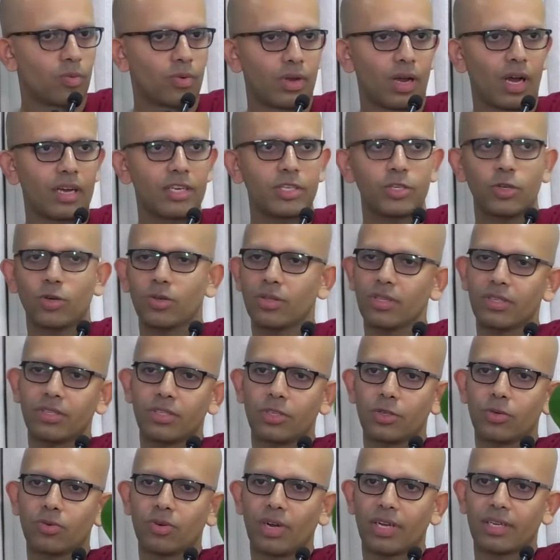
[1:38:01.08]
I show this
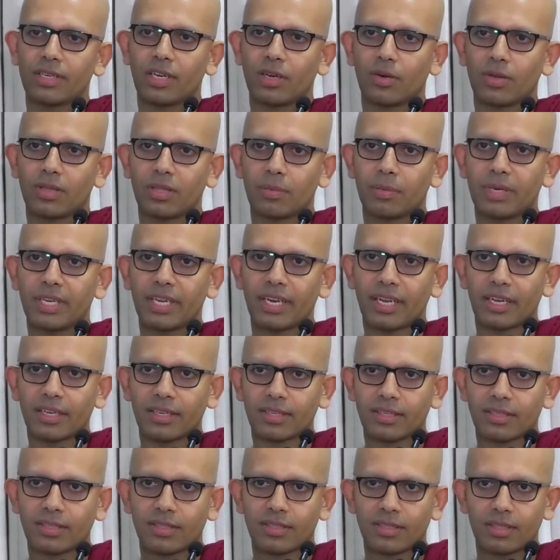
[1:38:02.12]
to you right now at the beginning,
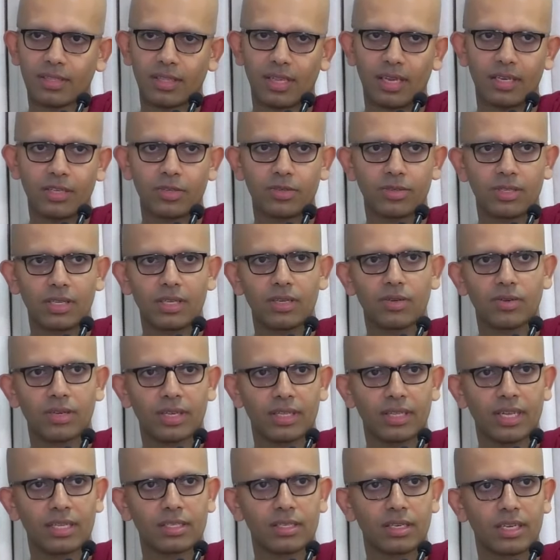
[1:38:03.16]
and you say,
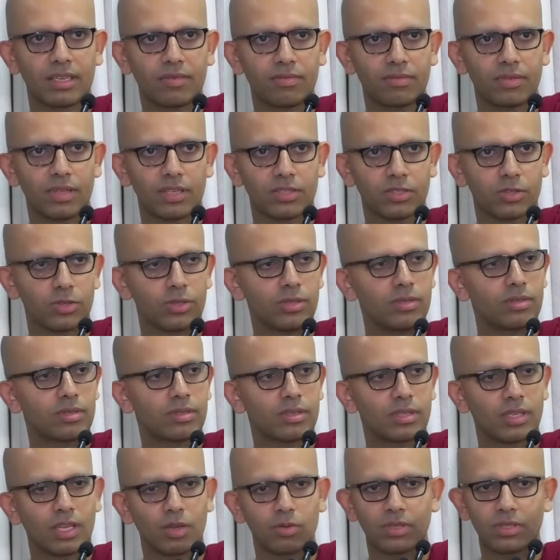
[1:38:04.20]
okay, that's a leaf, that's good.
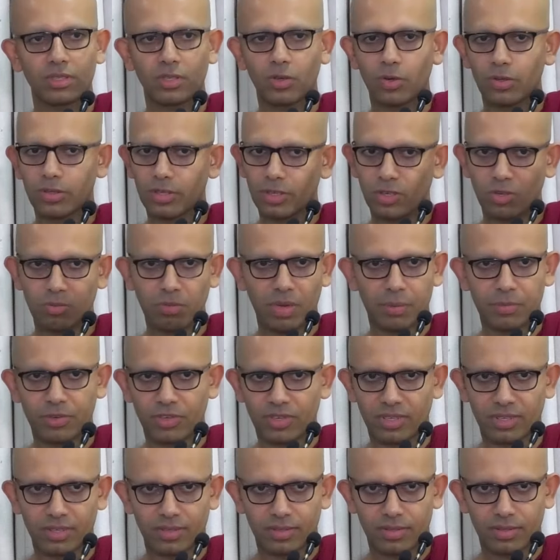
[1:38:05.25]
Now this goes into
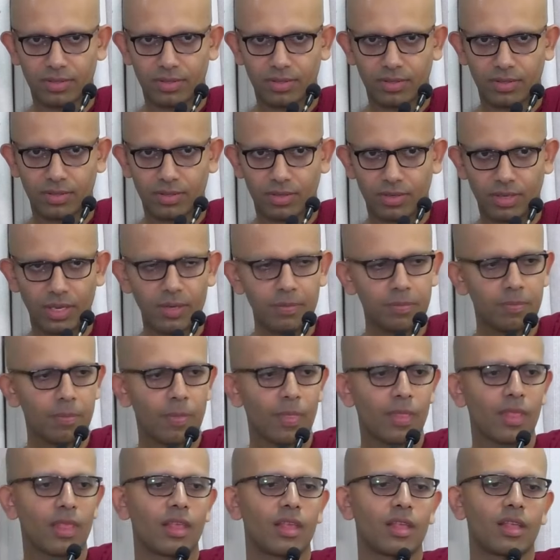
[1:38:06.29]
memory. Okay?
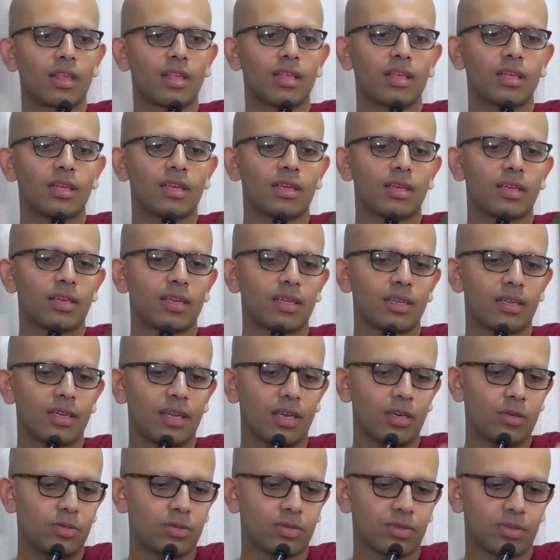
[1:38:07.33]

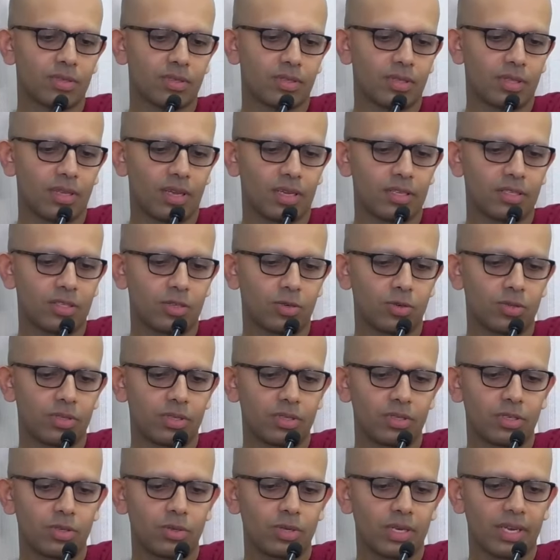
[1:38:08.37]
Now I show
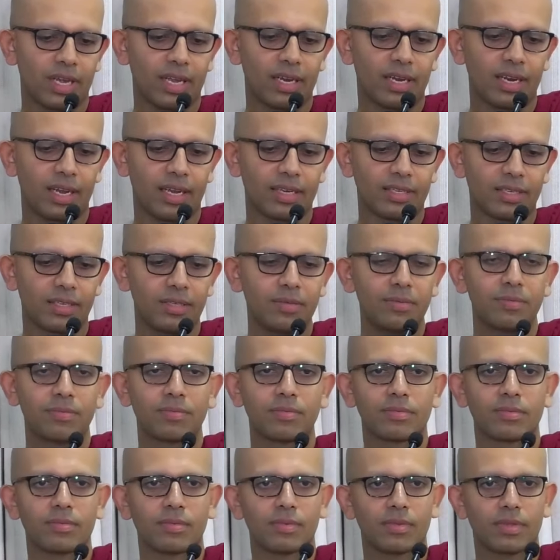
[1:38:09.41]
this to you again later
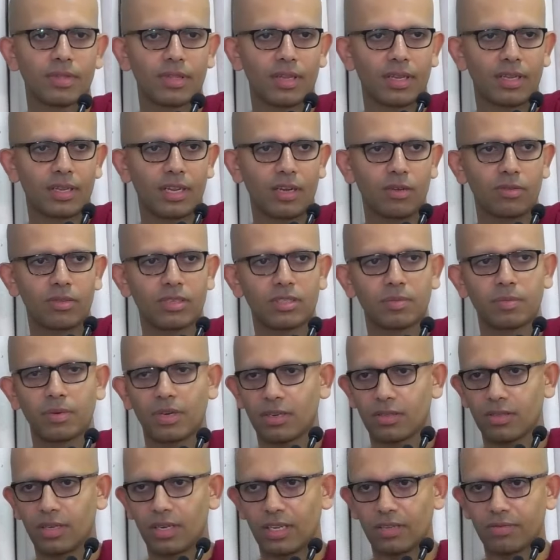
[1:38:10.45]
and now this
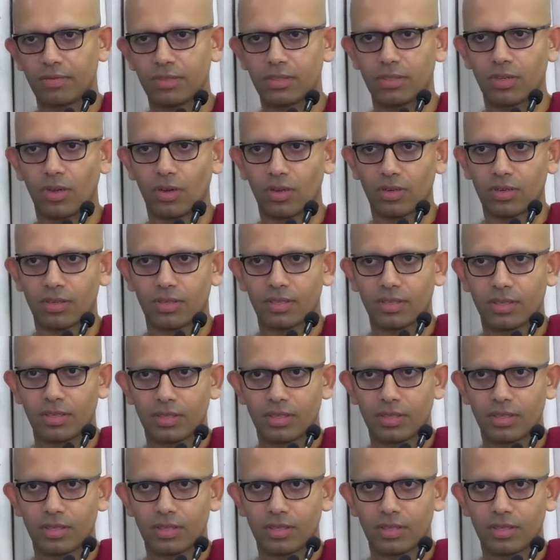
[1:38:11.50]
part of the leaf is gone.